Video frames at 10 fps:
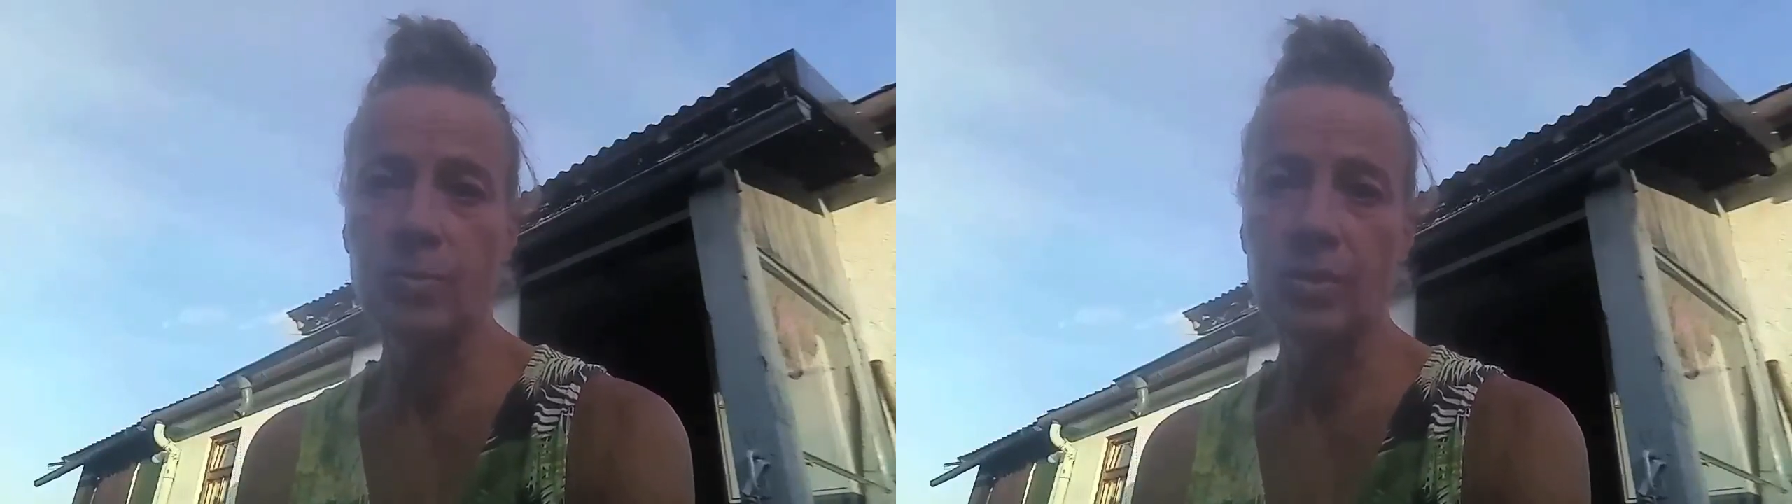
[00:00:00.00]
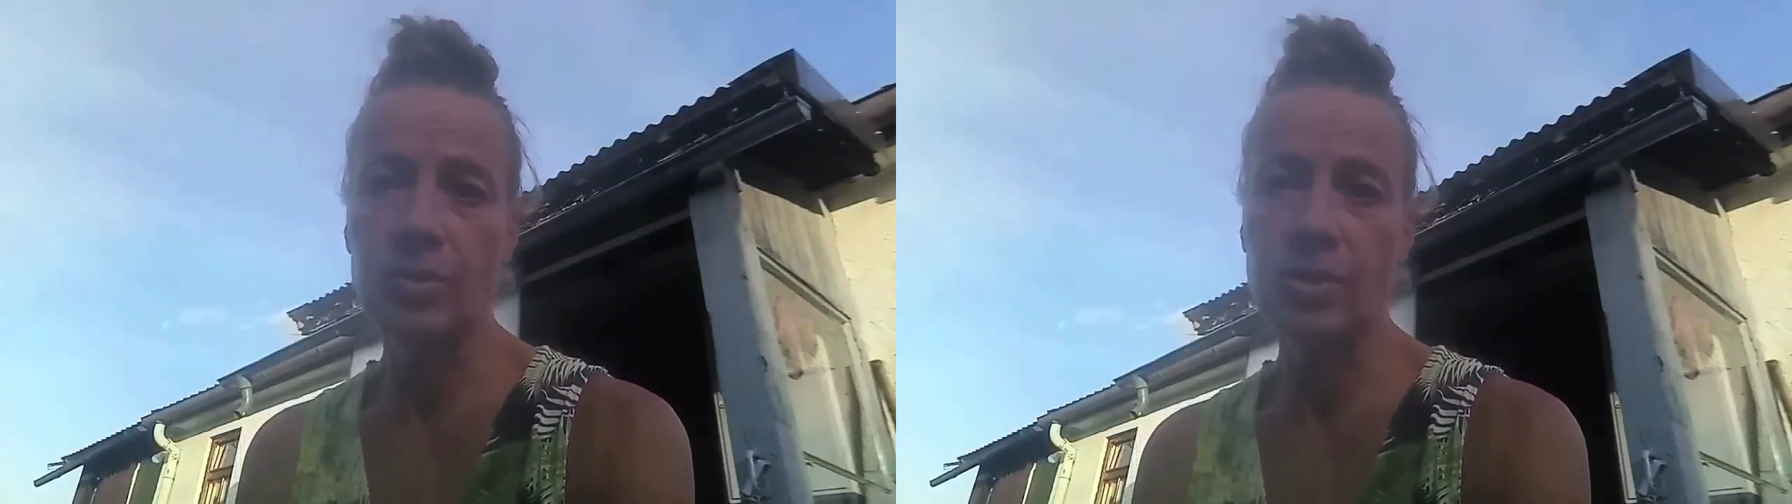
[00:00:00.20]

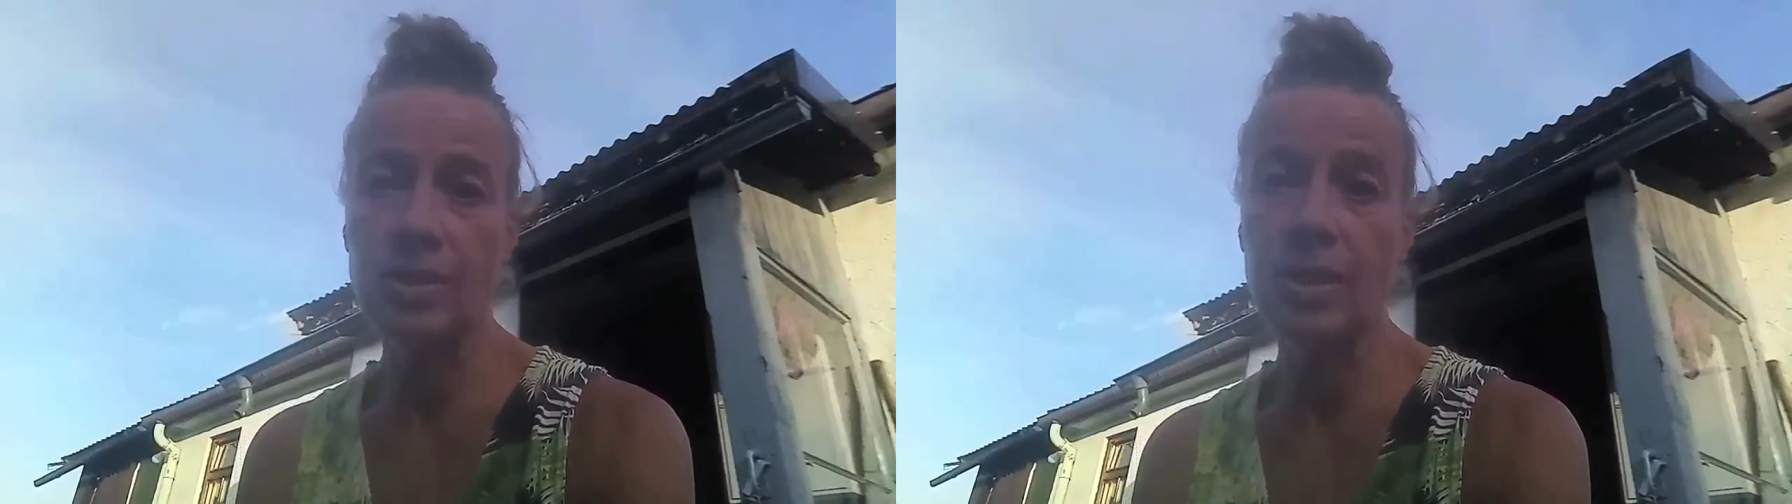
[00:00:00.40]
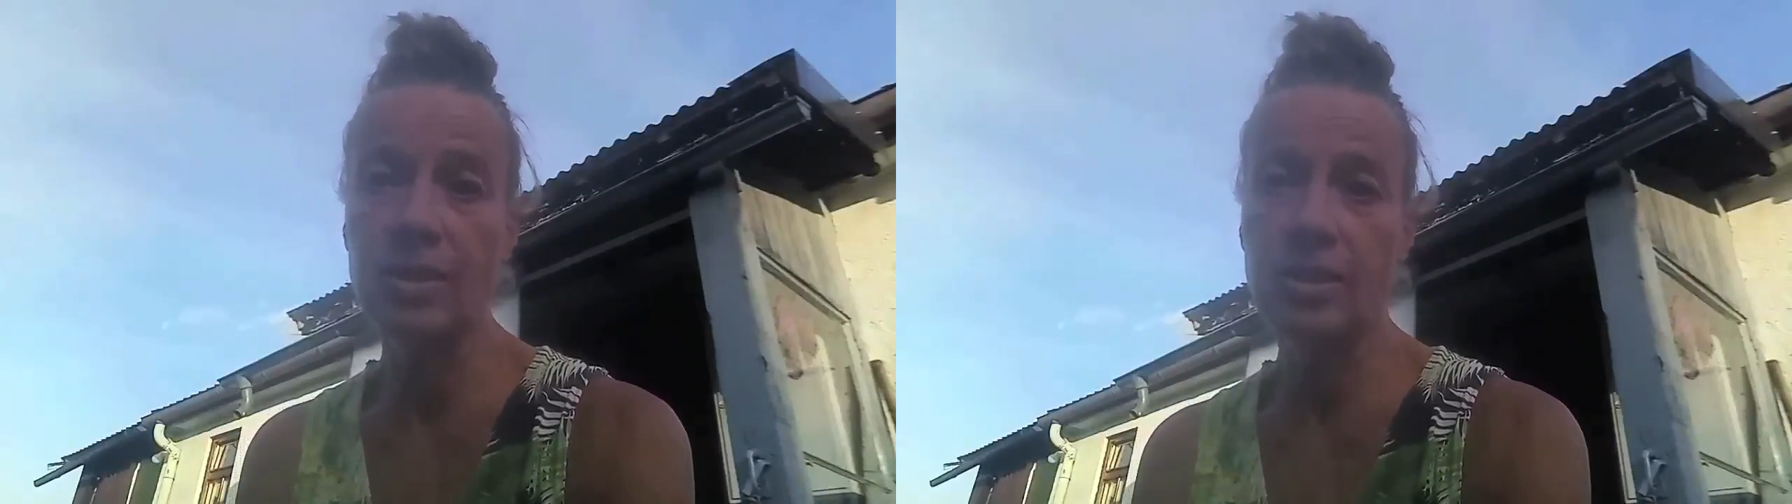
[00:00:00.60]
because
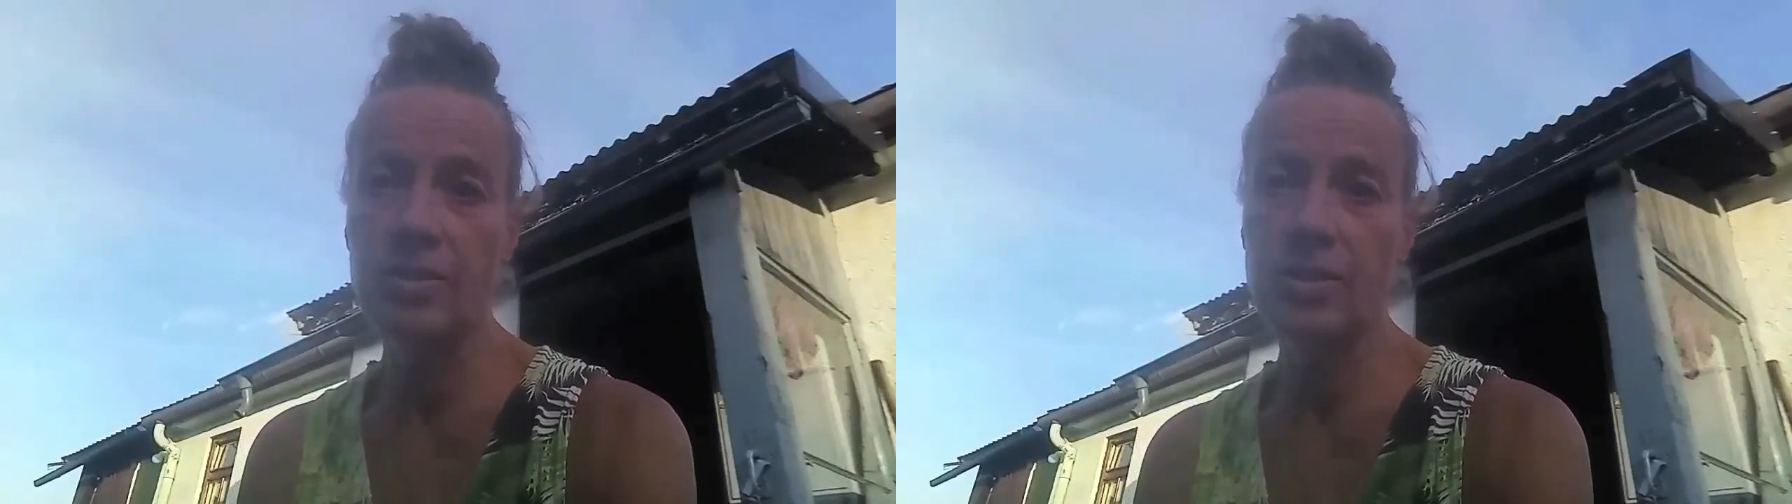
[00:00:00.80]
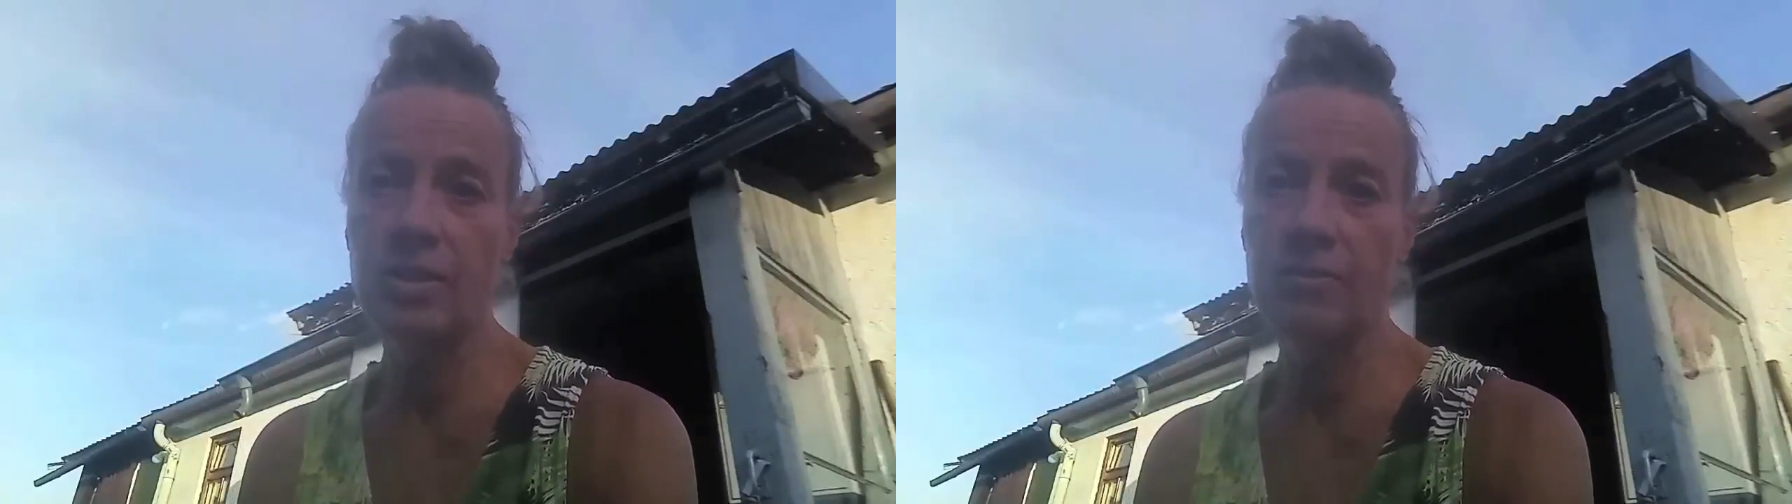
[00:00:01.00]
10 years